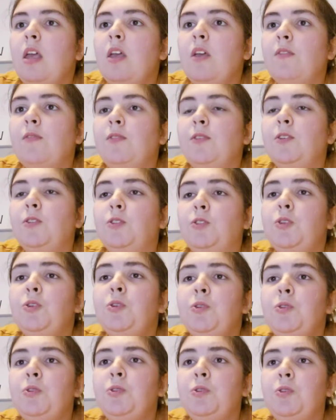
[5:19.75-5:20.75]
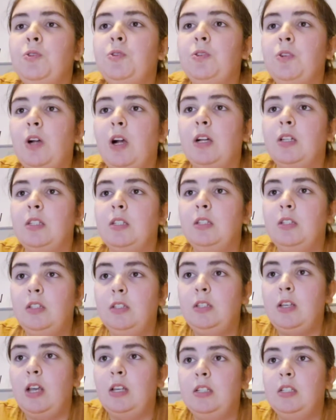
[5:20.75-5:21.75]
if you do drug
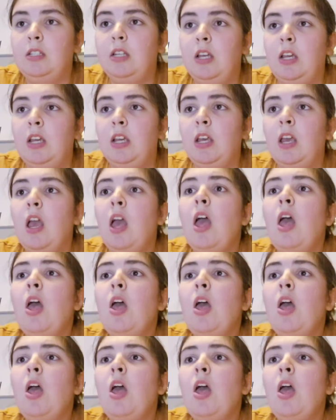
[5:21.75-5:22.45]
testing,